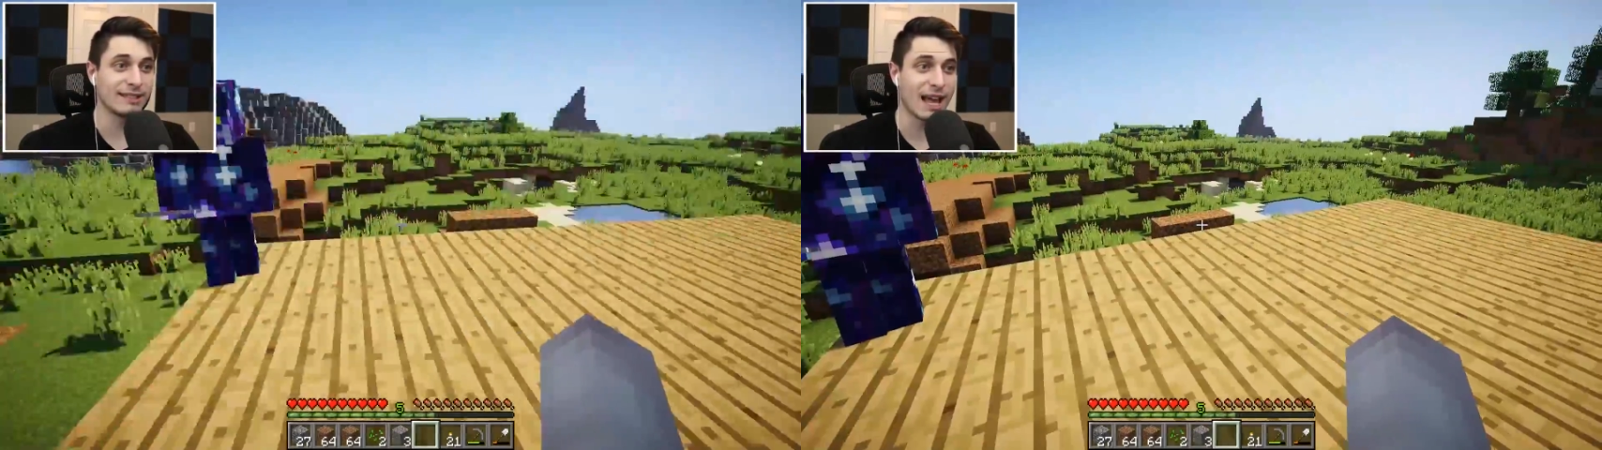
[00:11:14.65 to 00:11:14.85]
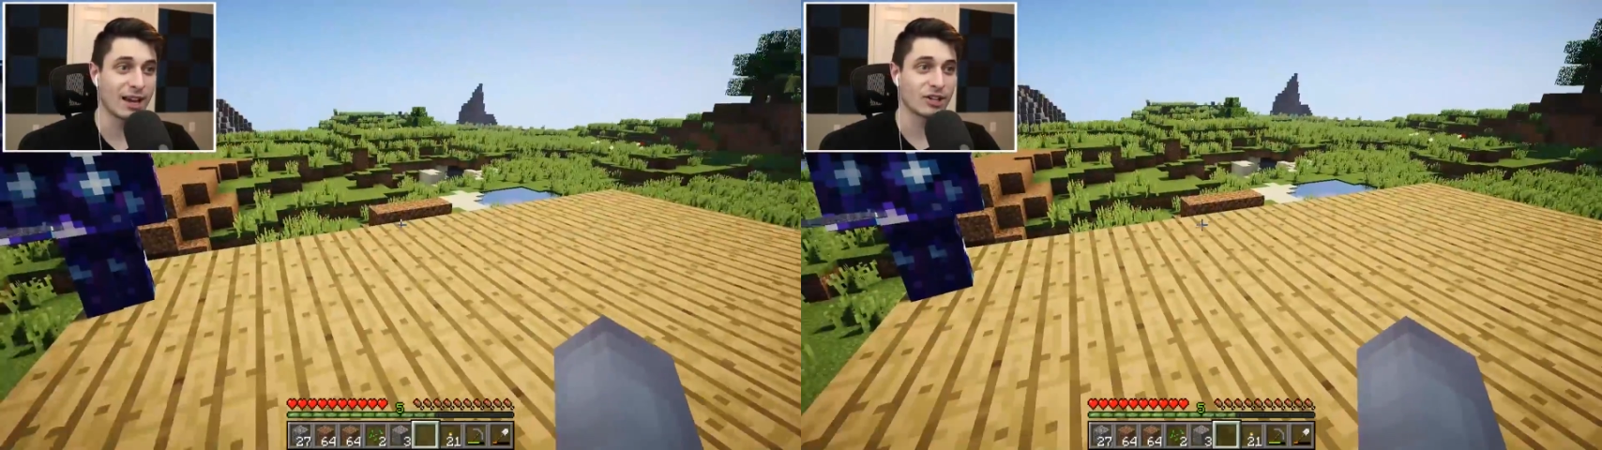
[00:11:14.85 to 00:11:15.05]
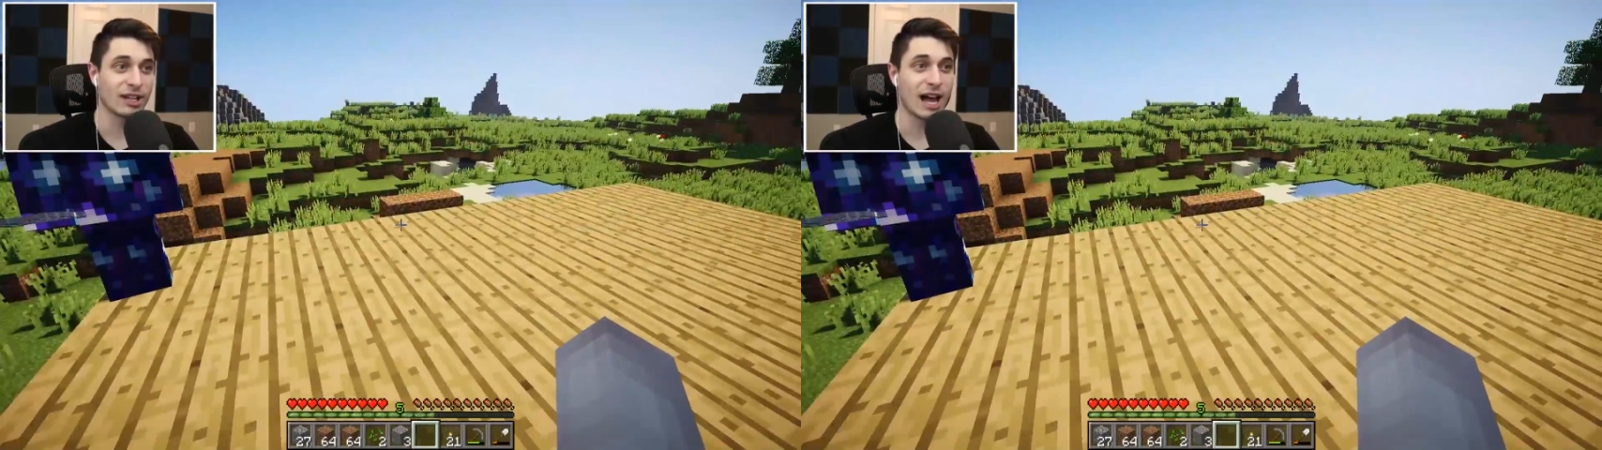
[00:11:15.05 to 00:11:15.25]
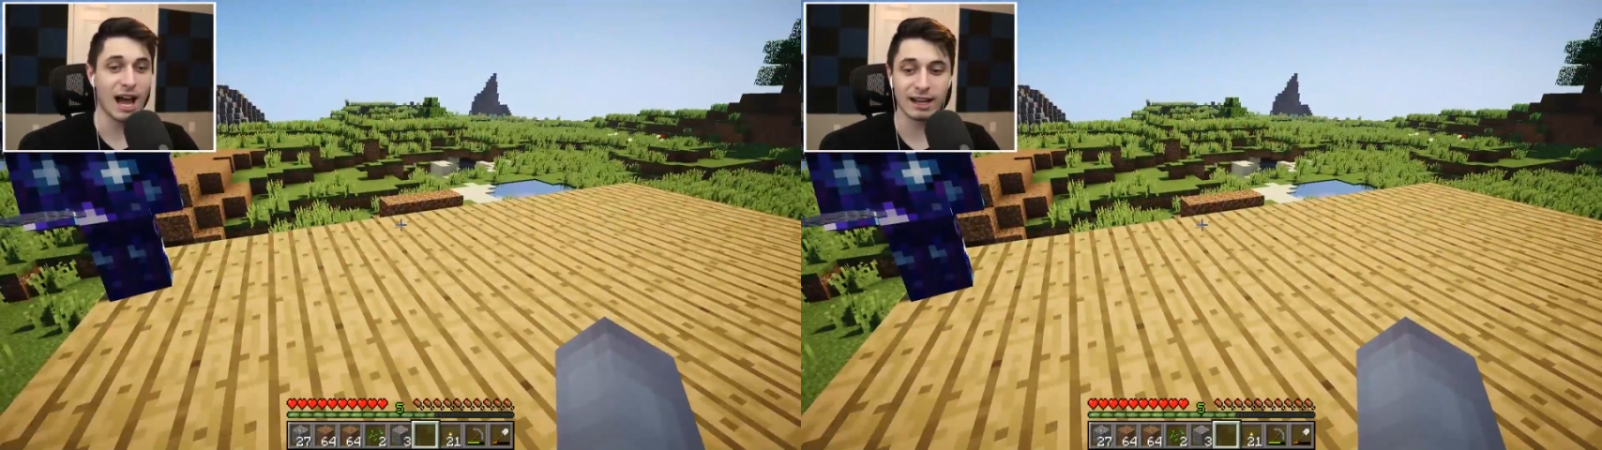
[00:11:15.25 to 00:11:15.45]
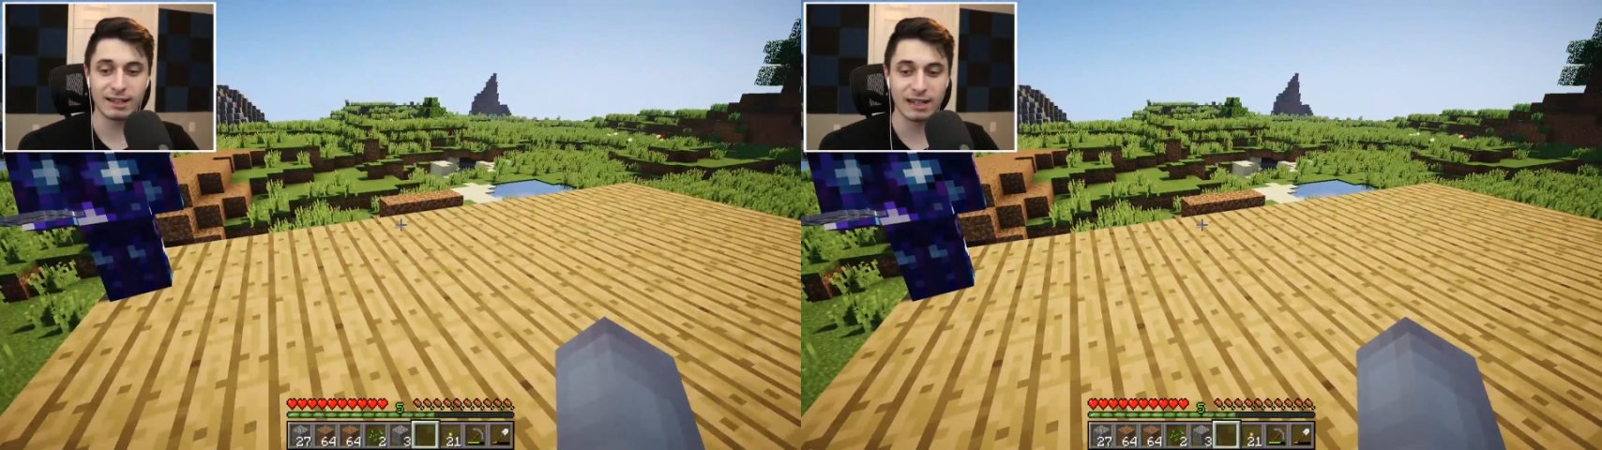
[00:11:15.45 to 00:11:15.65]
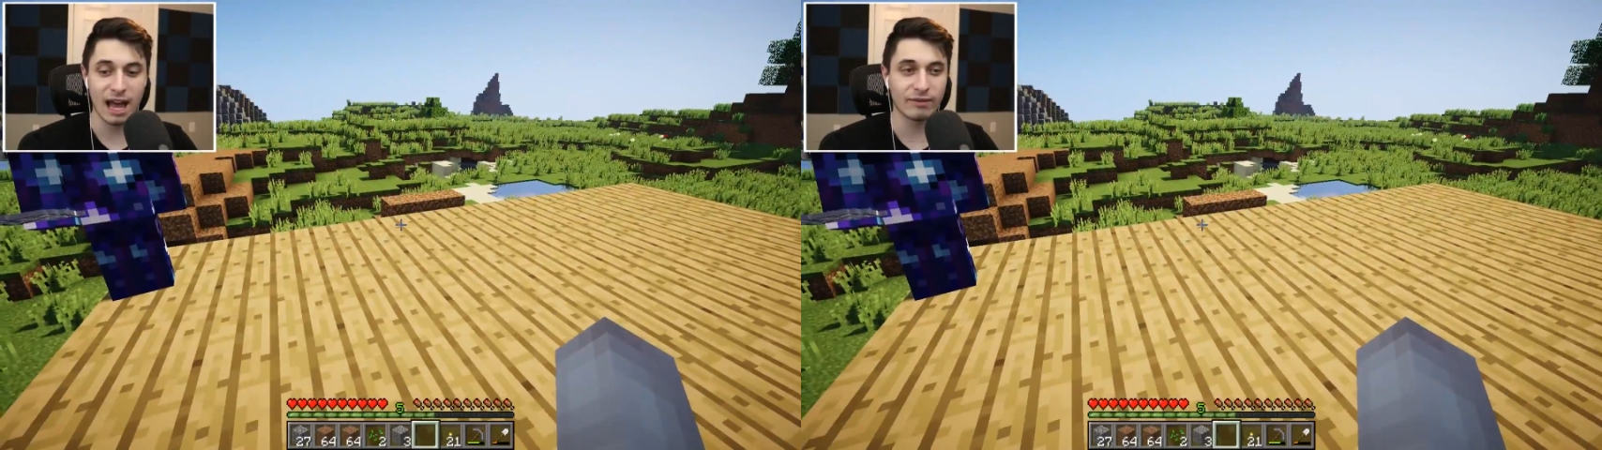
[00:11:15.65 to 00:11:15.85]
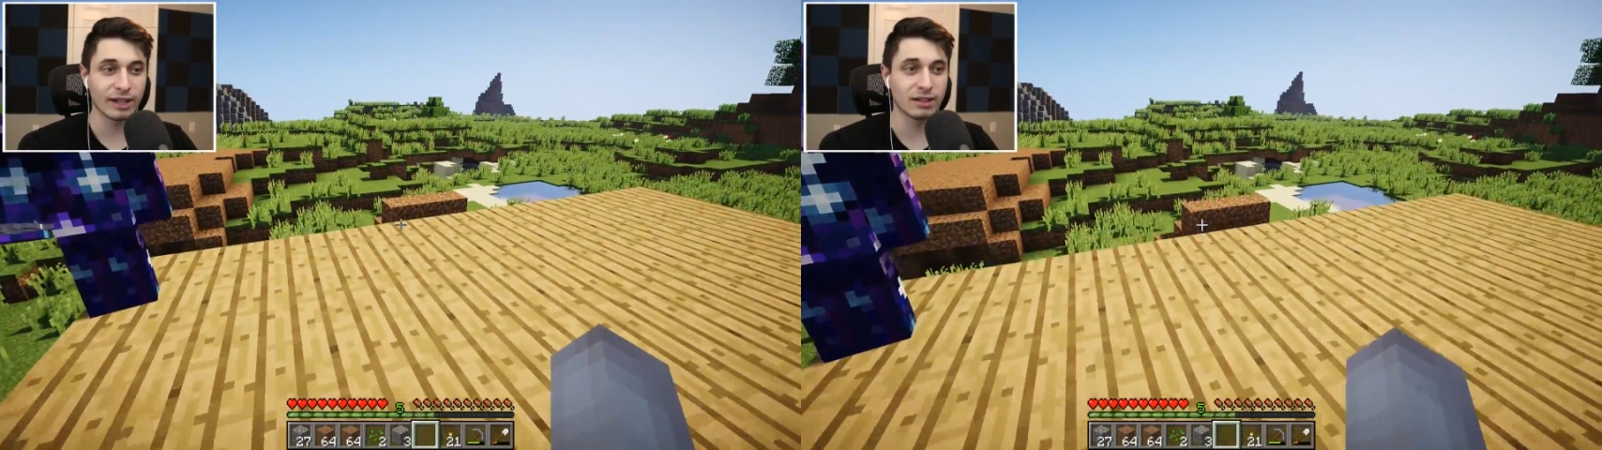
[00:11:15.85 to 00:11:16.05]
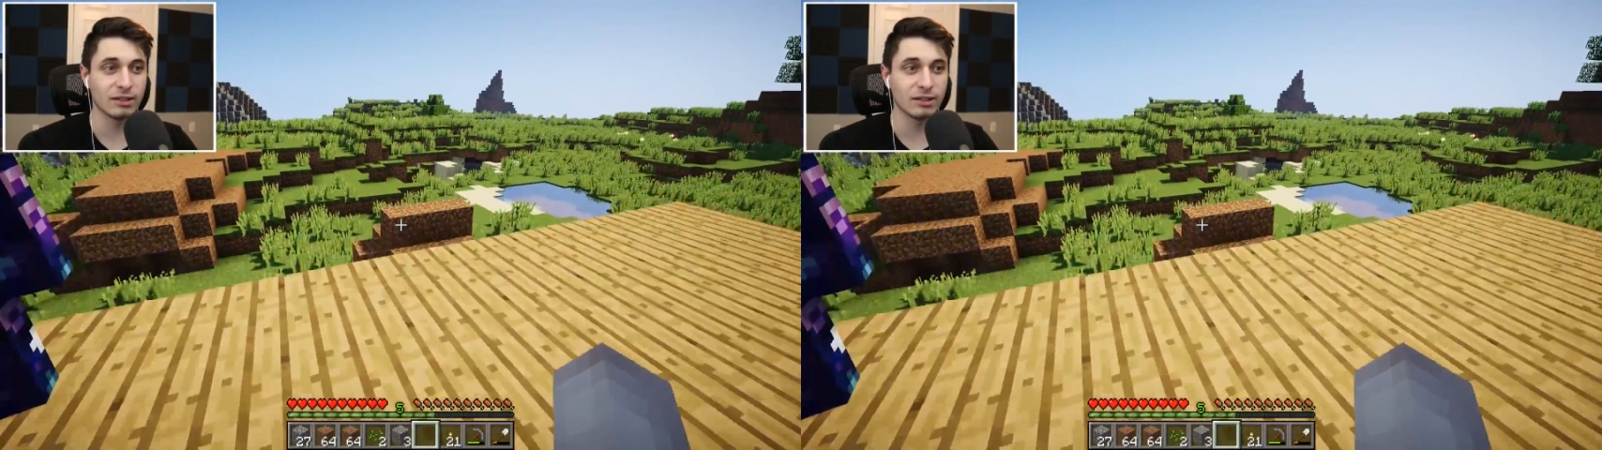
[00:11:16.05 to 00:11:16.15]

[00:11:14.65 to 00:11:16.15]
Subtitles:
to actually hide and have like a